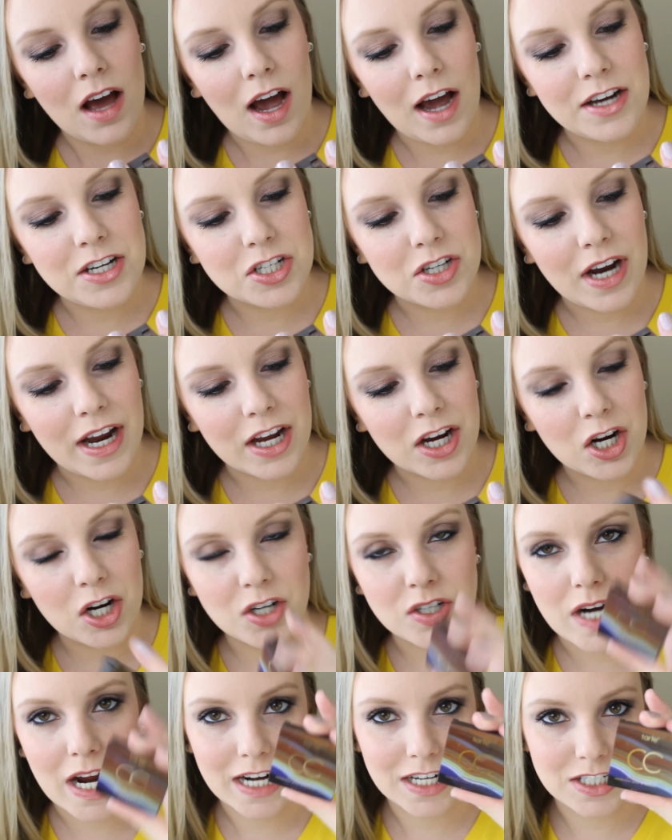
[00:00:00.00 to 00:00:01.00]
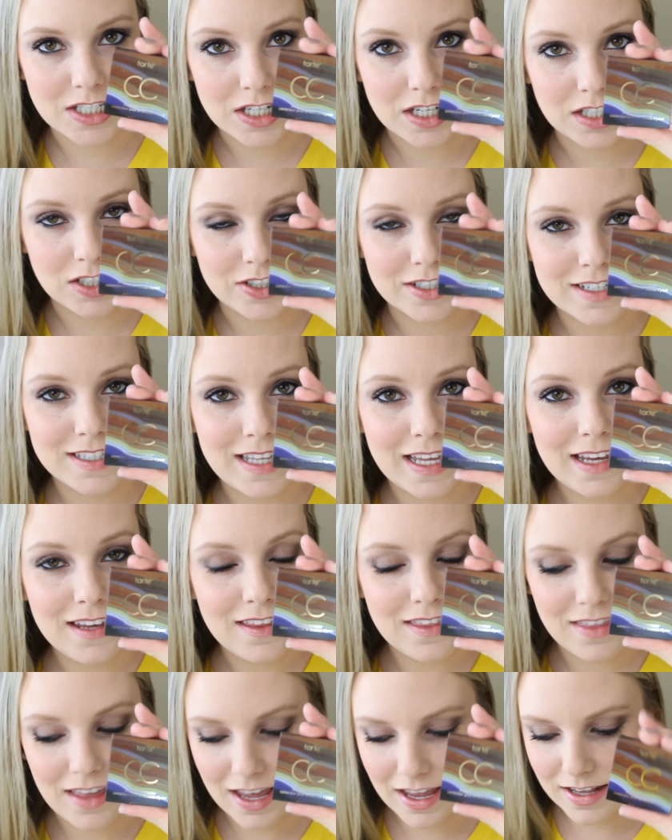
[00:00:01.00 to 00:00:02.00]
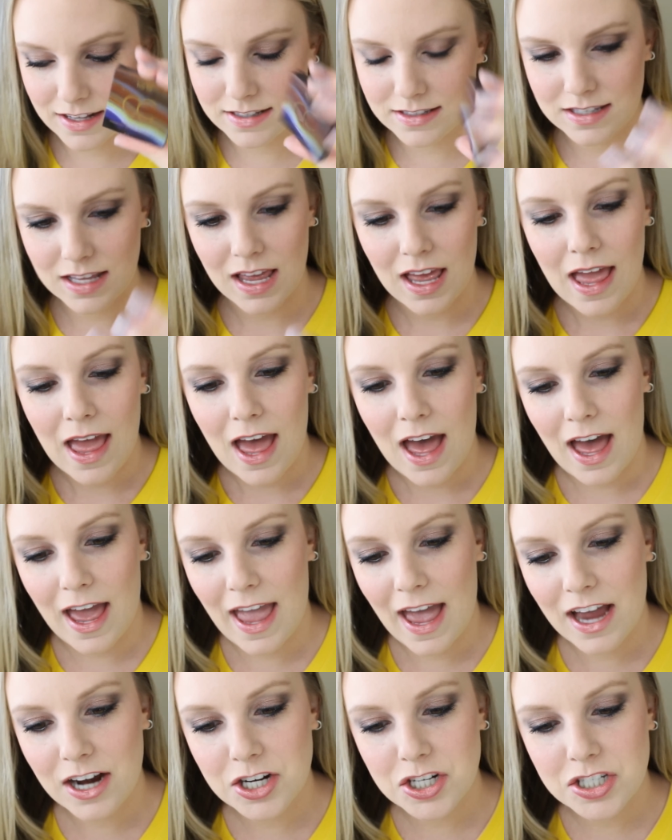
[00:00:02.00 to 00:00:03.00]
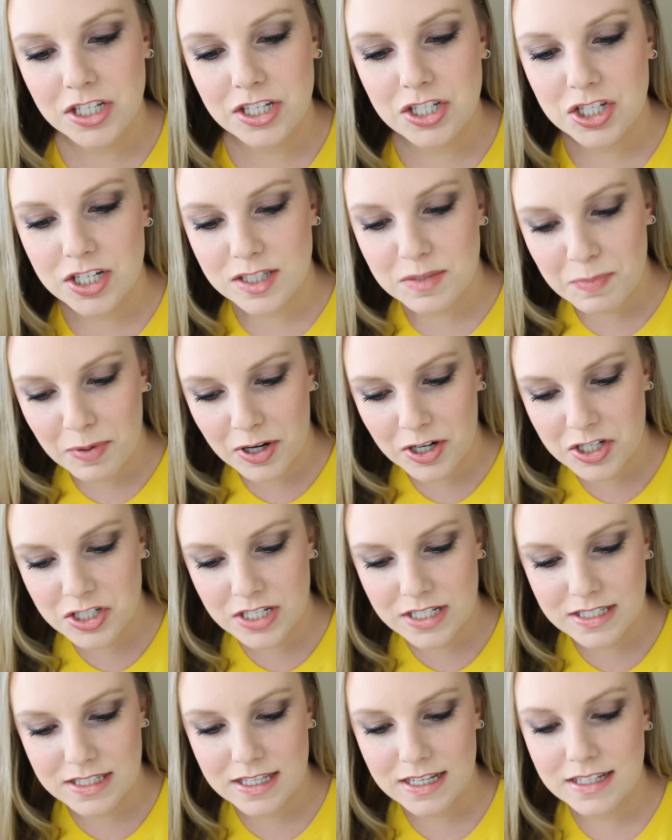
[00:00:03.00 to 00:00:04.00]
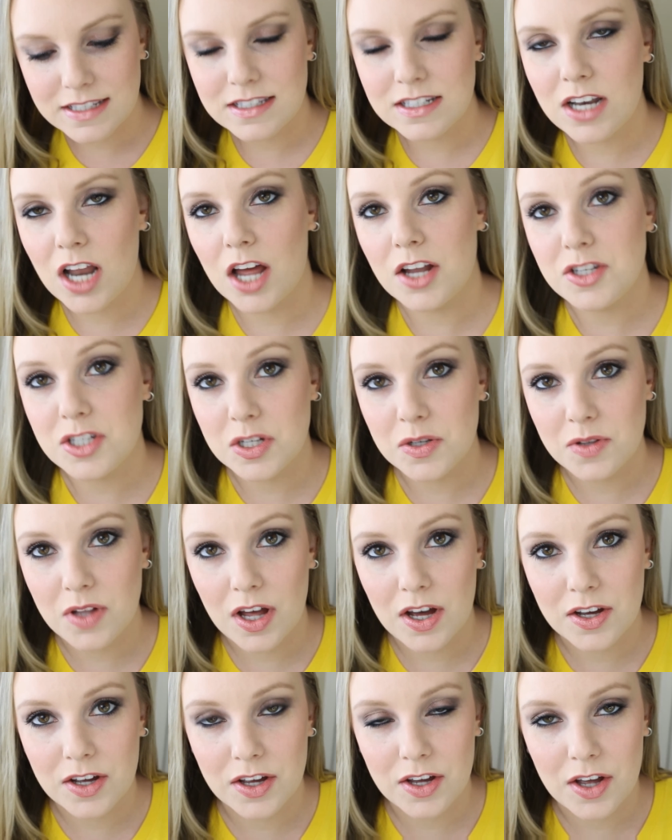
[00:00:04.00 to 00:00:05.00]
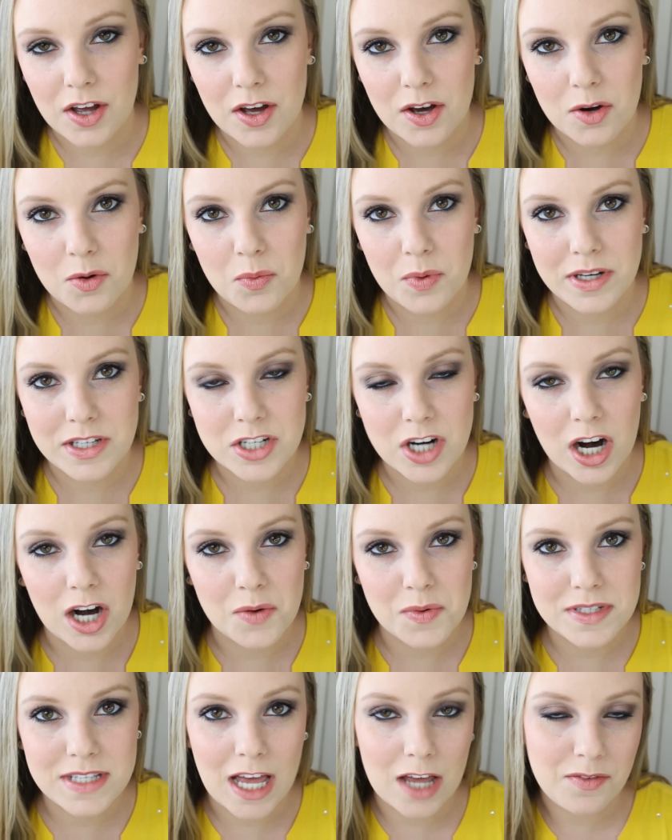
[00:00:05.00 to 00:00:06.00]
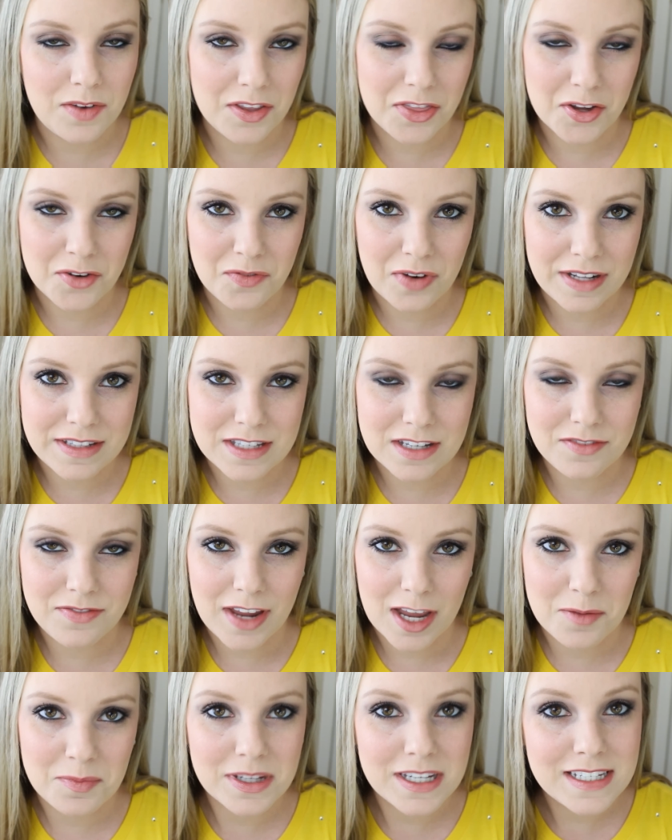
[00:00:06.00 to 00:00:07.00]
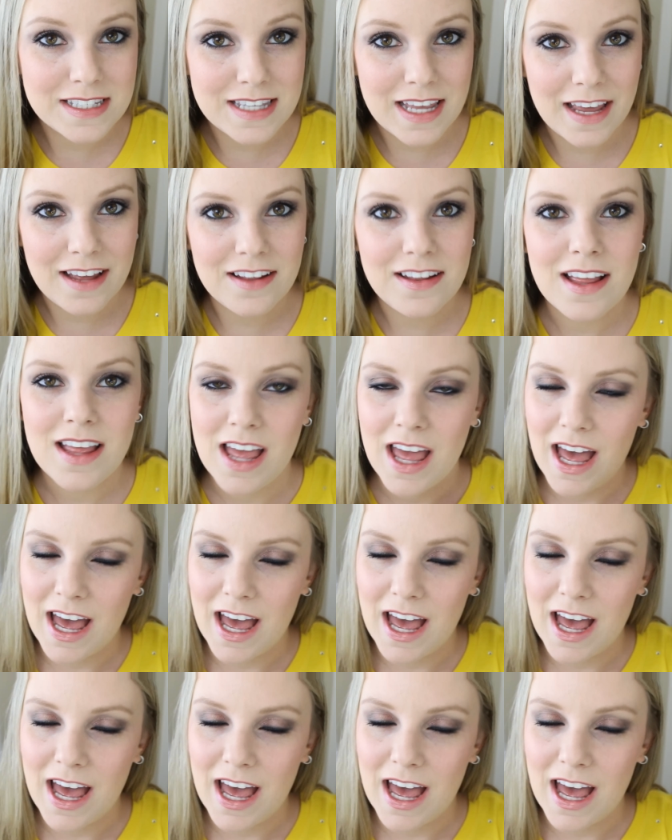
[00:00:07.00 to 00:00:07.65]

Under Eye Corrector. It looks like this. I actually just purchased this not too long ago when Tarte was having their friends and family sale.